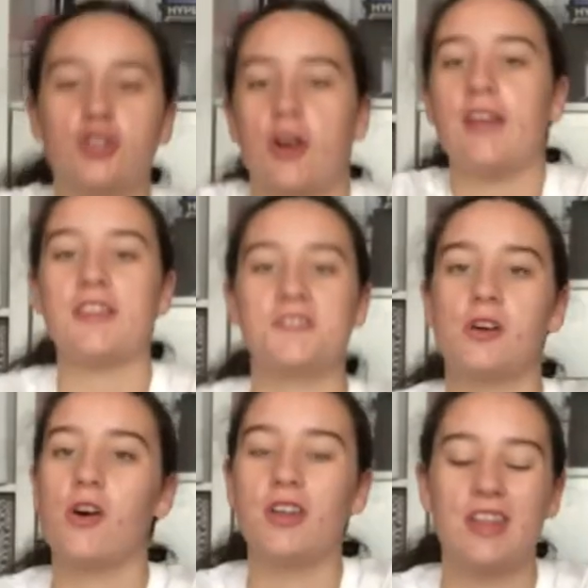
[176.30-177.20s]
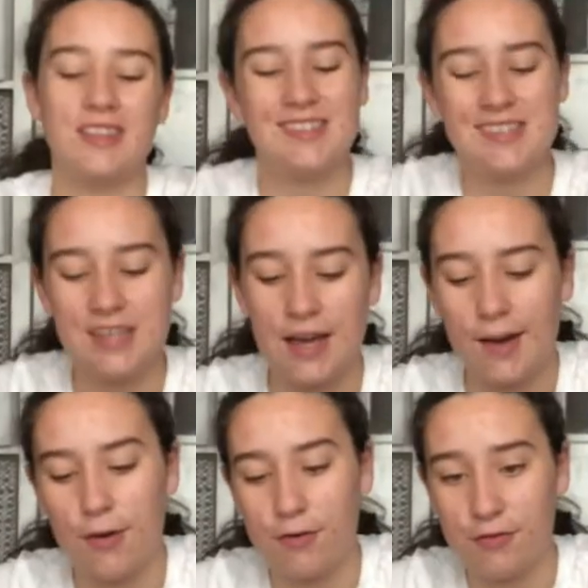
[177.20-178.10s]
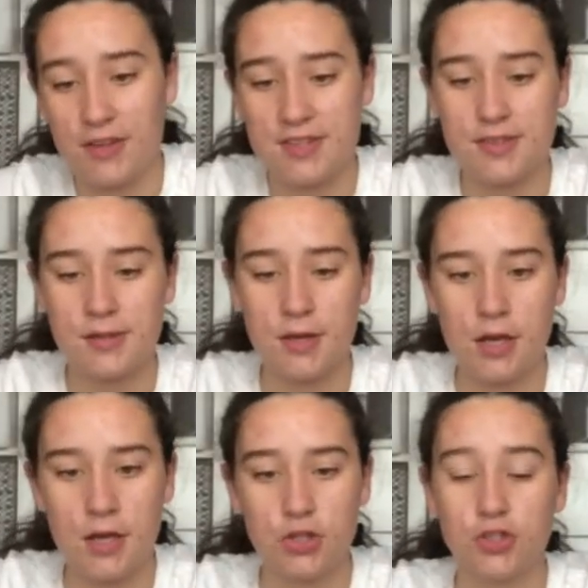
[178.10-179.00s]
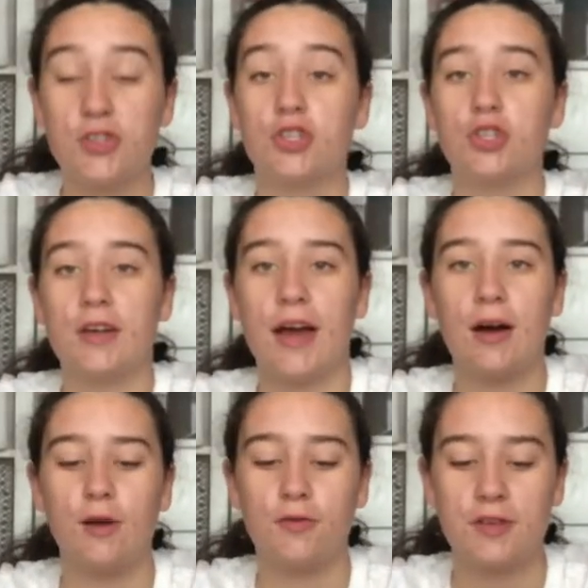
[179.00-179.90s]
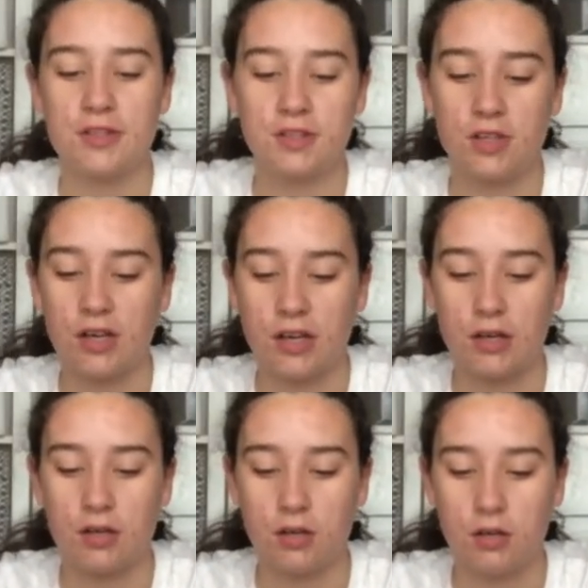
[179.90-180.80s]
try this on and see how it fits, just to show you how it fits on like